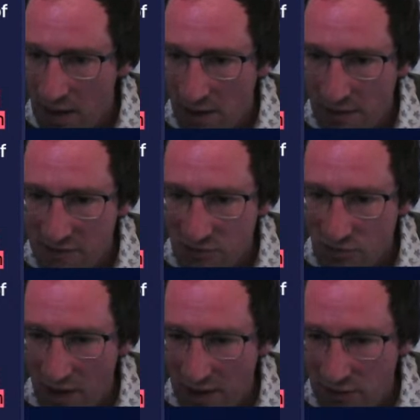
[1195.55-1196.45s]
And let's
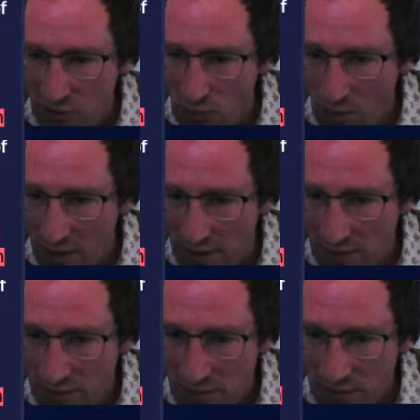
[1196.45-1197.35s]
create a new
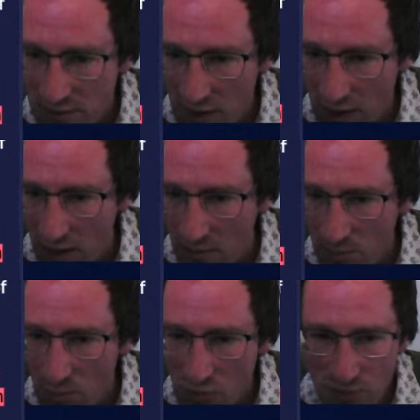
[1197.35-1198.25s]
one,
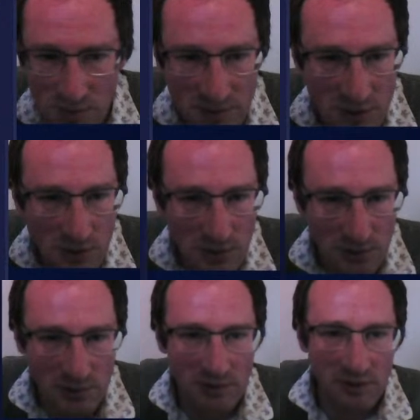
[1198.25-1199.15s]
which we'll call